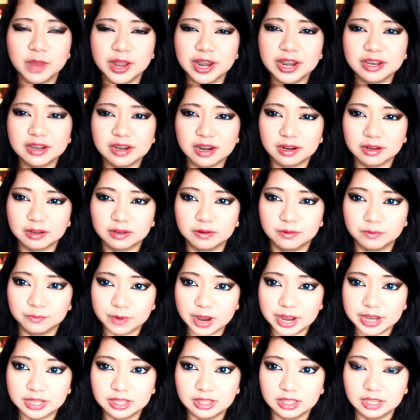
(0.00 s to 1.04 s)
wearing like
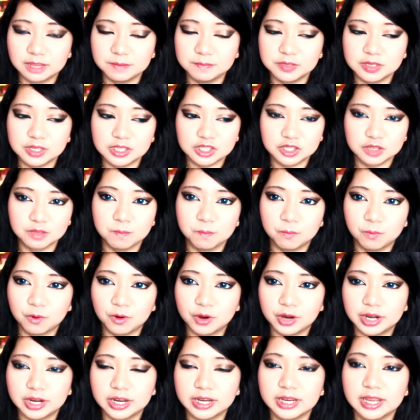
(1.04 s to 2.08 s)
red lips, it's
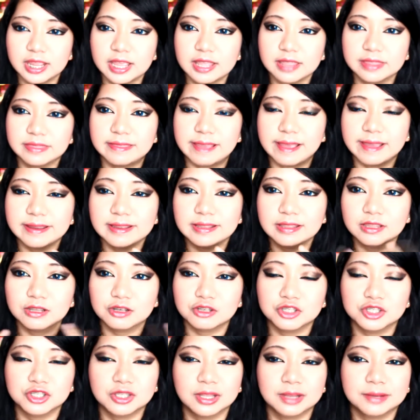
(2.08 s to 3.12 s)
important that it
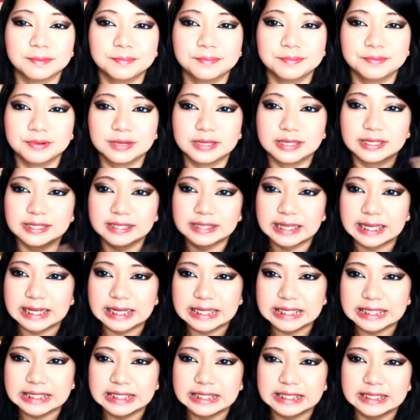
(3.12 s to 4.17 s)
looks like
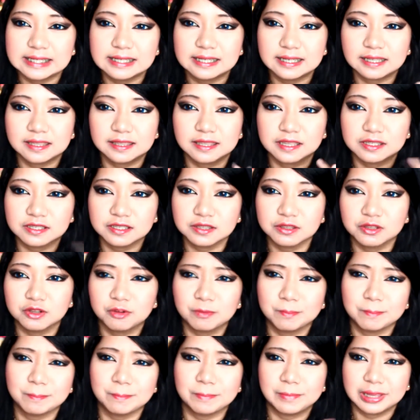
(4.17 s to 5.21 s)
precise and it doesn't look
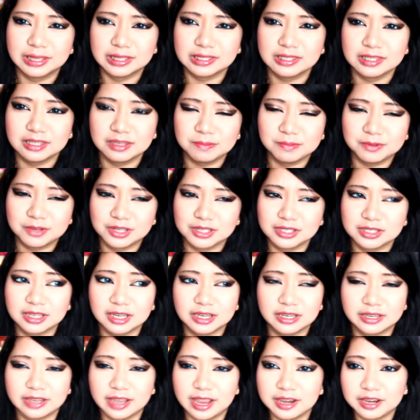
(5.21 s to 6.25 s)
messy because
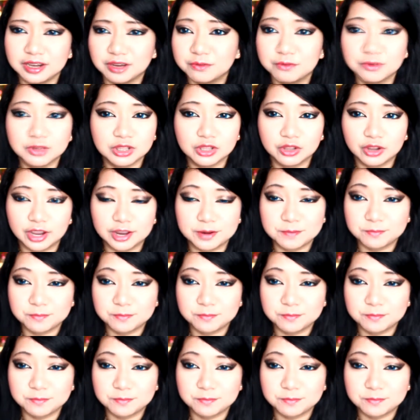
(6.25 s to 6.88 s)
it then it will look